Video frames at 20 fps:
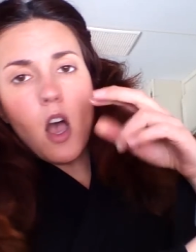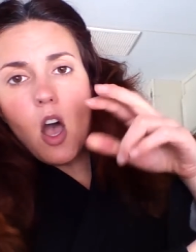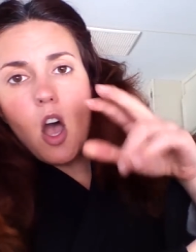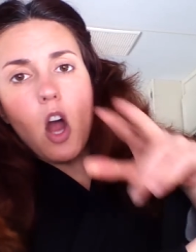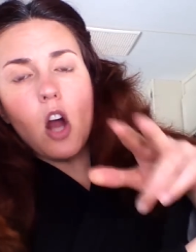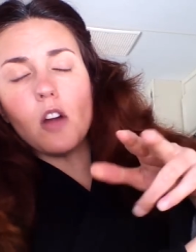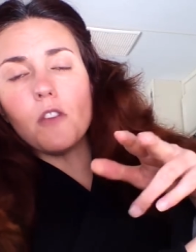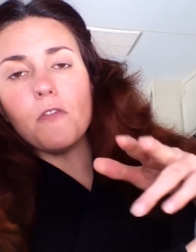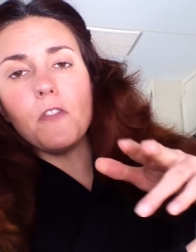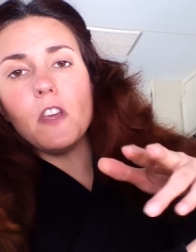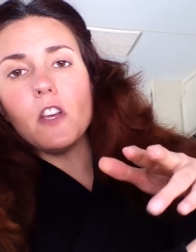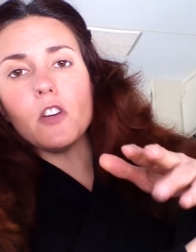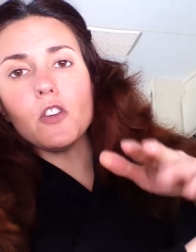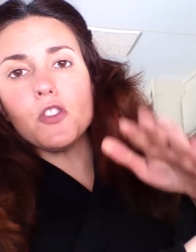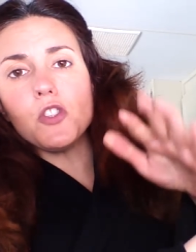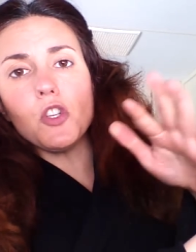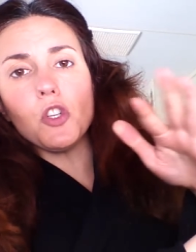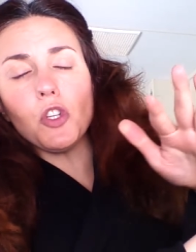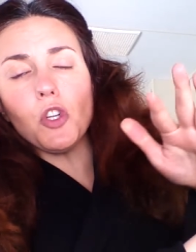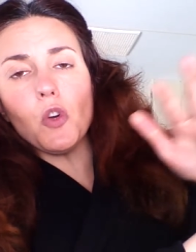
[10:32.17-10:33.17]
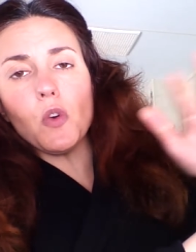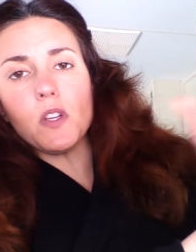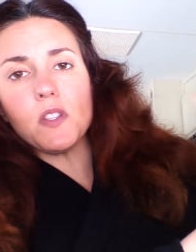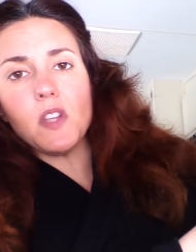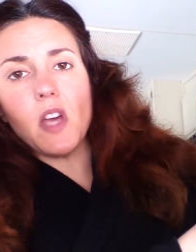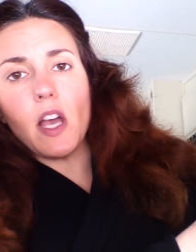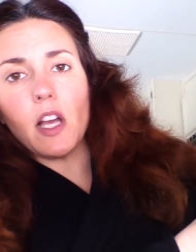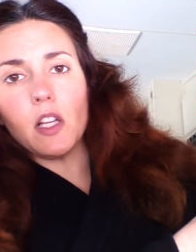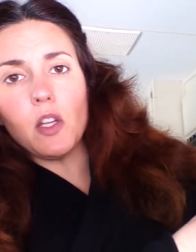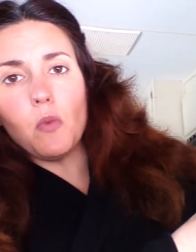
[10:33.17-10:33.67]
RVers, you'll know
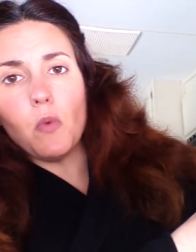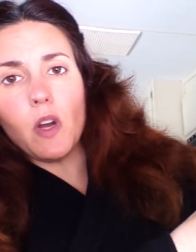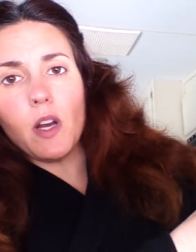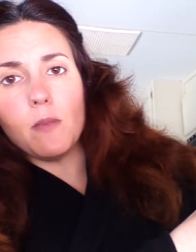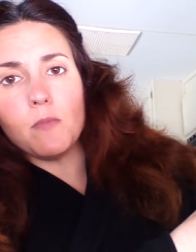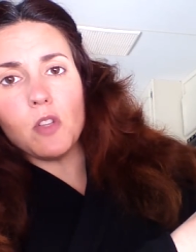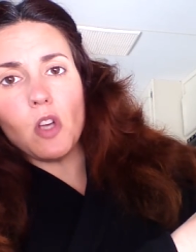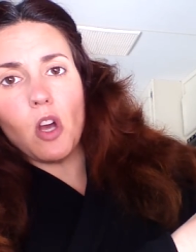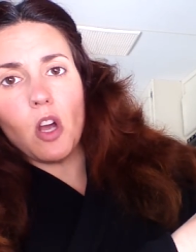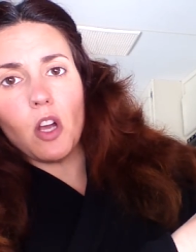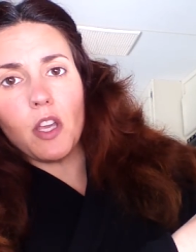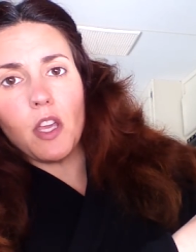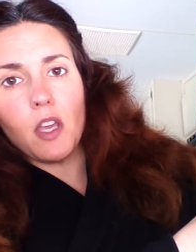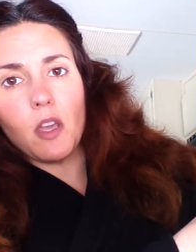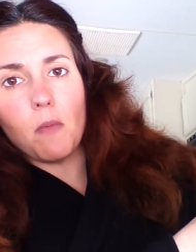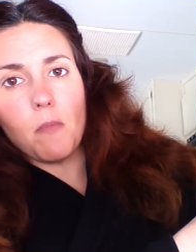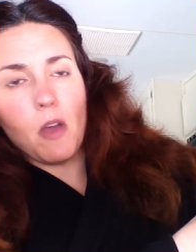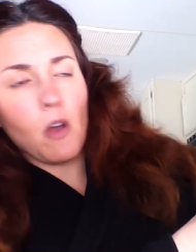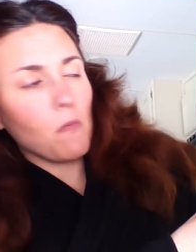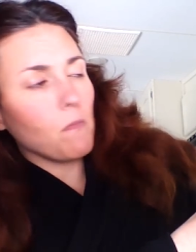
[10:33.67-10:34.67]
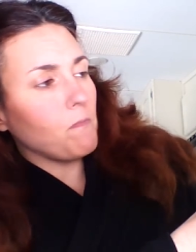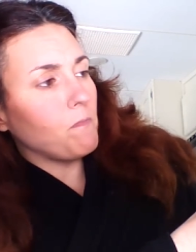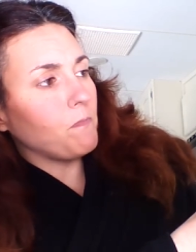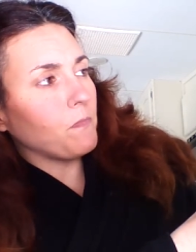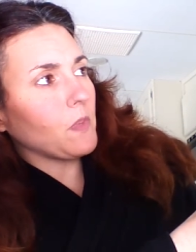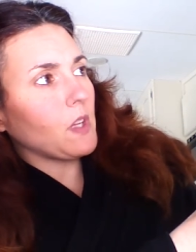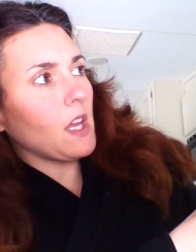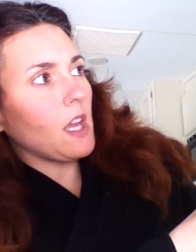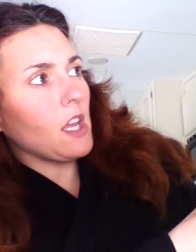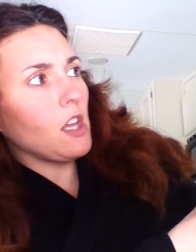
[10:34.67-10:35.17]
exactly what I'm talking about.
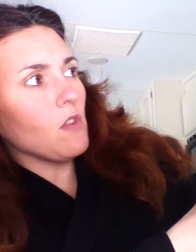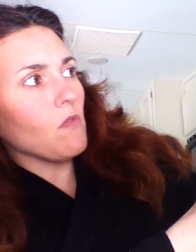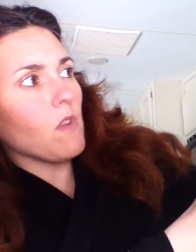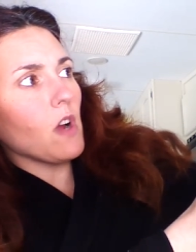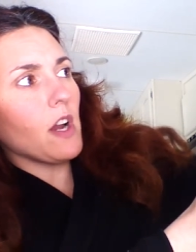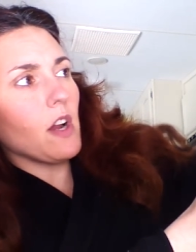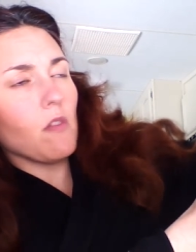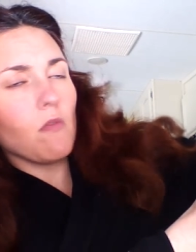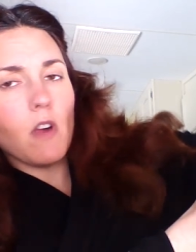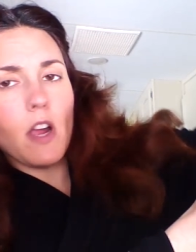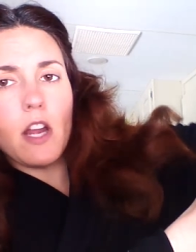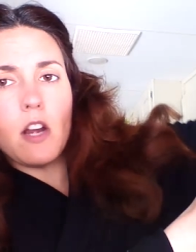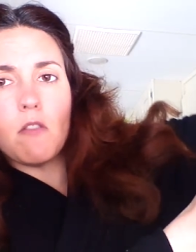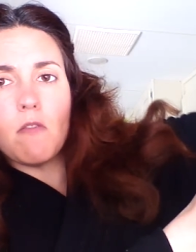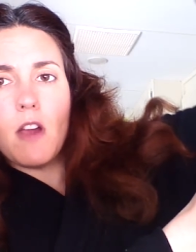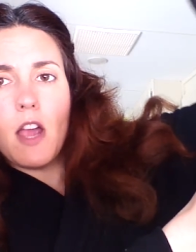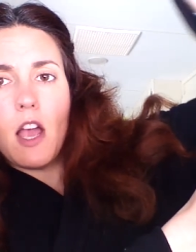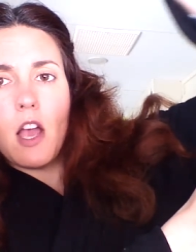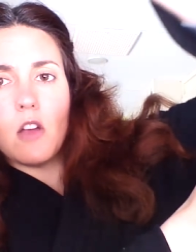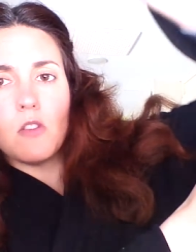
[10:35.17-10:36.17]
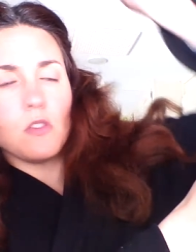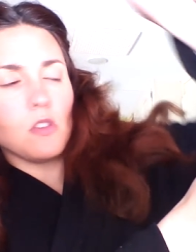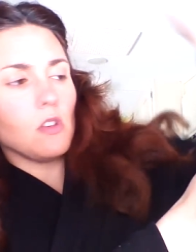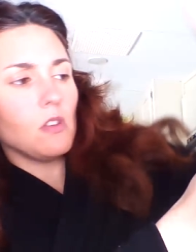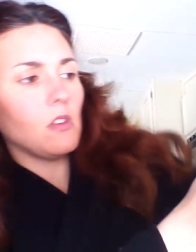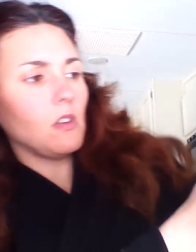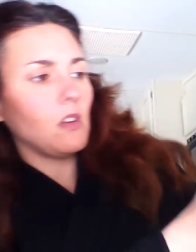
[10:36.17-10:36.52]
Okay, you run it right around.